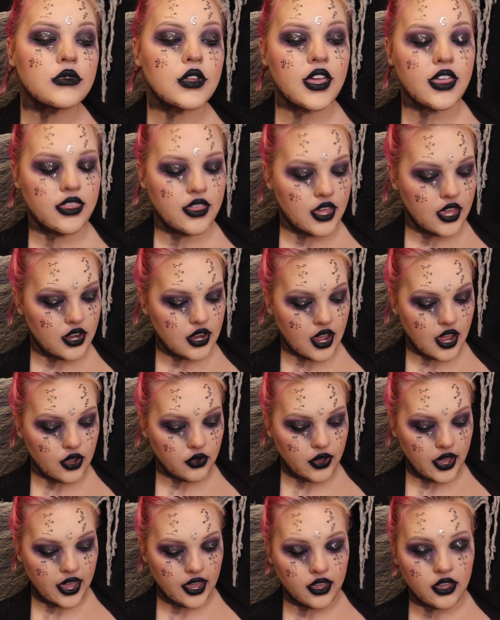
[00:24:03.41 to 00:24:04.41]
And then,
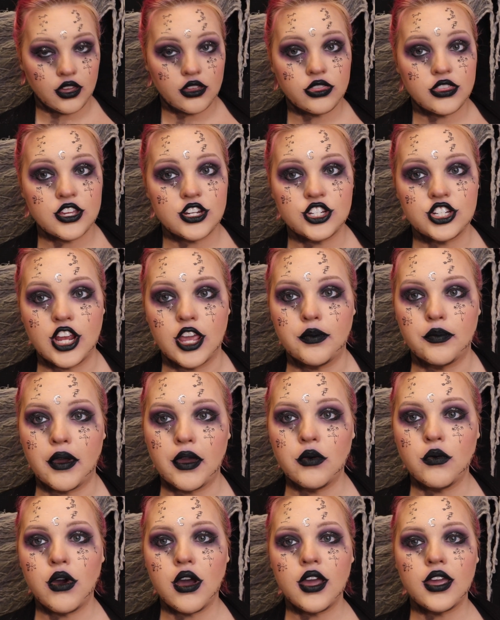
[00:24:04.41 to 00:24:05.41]
okay, the shape
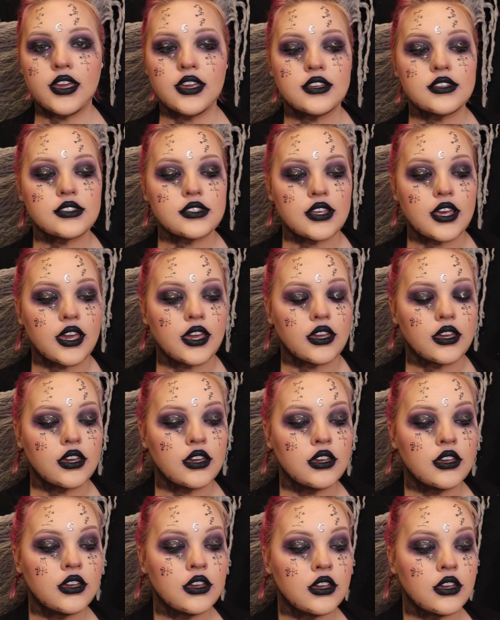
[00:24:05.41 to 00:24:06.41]
I want is like
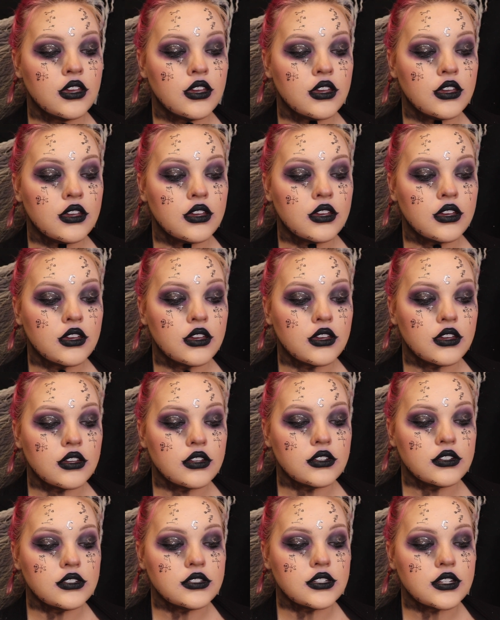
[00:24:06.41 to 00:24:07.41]

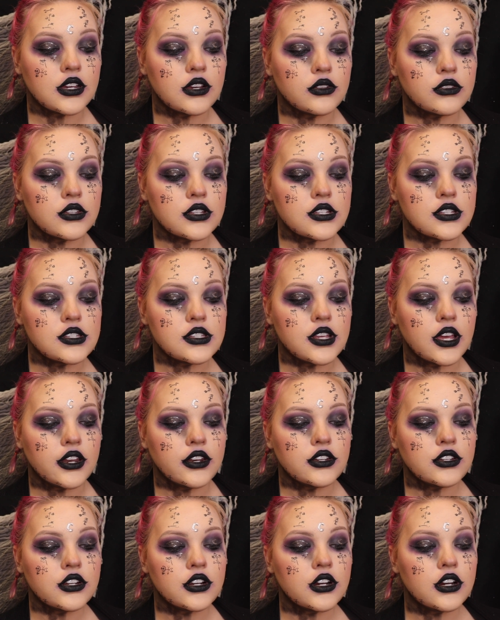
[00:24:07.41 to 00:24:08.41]
down the
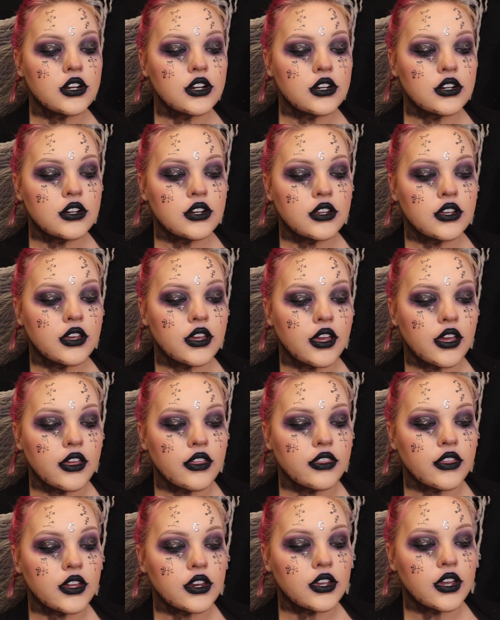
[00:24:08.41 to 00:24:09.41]
center
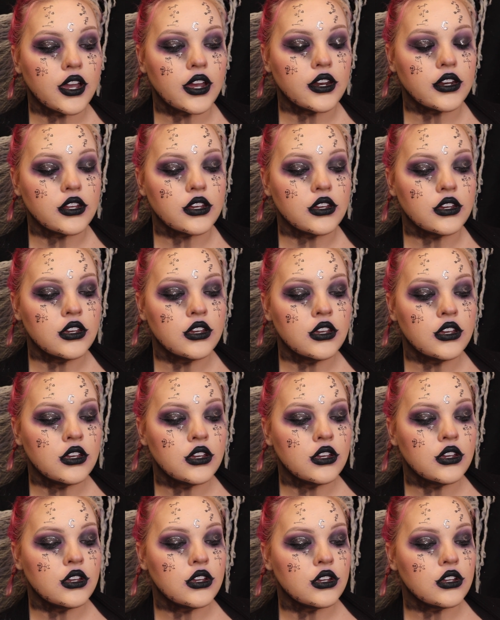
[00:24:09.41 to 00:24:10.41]
and then kind of
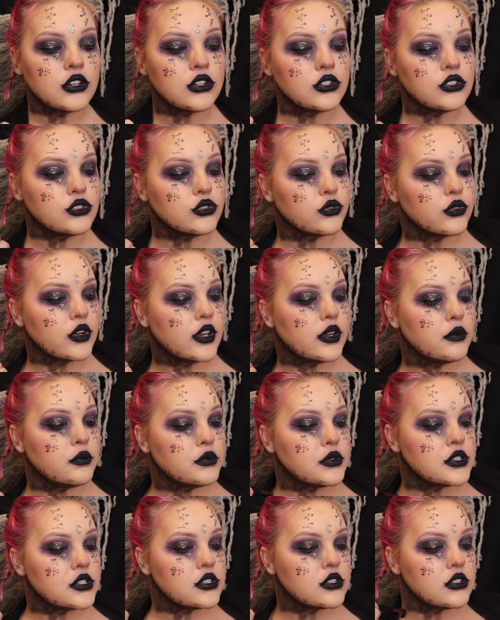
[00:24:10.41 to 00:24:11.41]

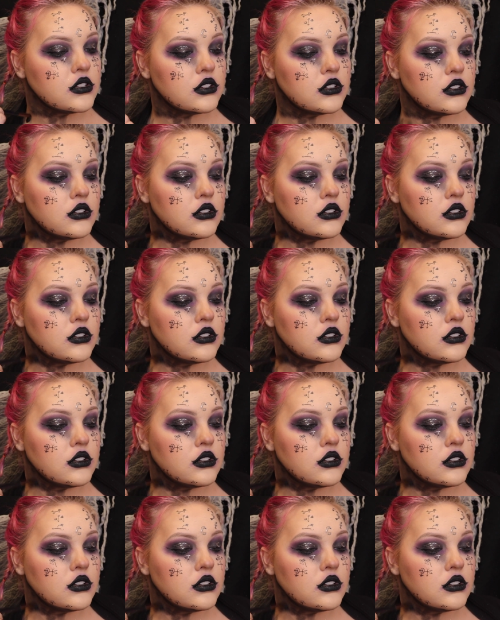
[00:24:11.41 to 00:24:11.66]
drips.